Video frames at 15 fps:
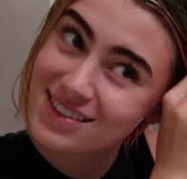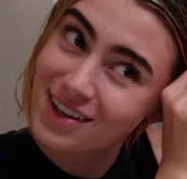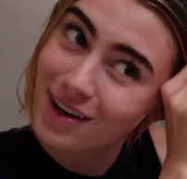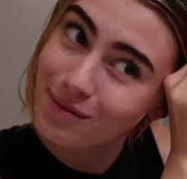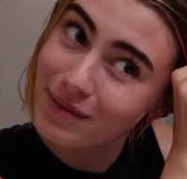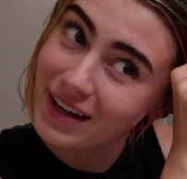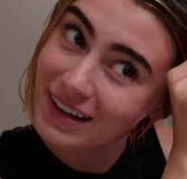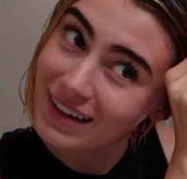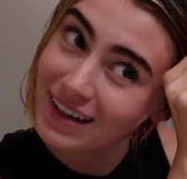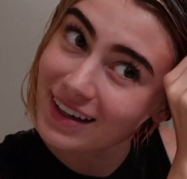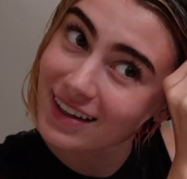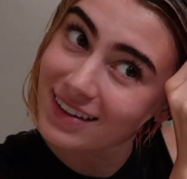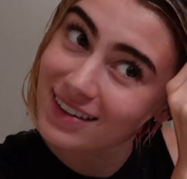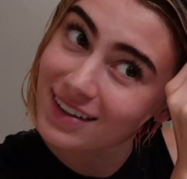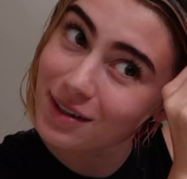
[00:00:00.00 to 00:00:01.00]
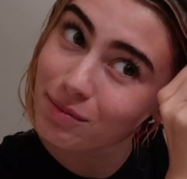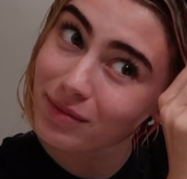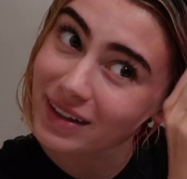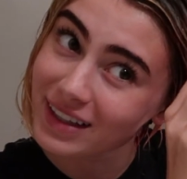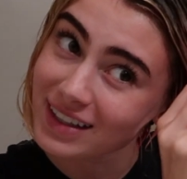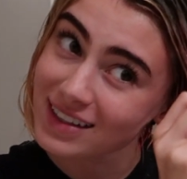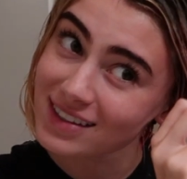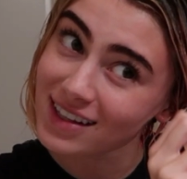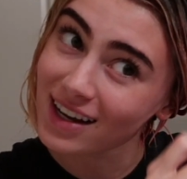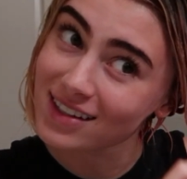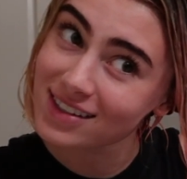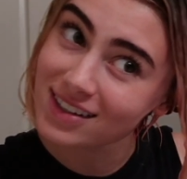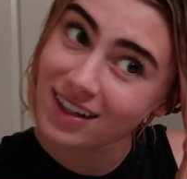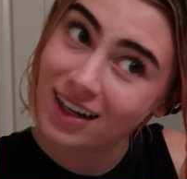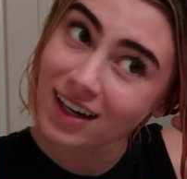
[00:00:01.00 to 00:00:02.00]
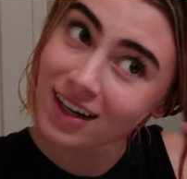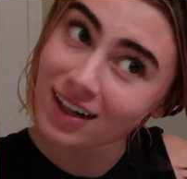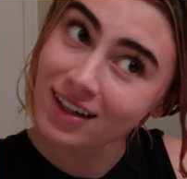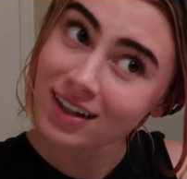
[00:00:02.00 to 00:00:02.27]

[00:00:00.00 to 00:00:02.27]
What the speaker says: not making a complete disaster.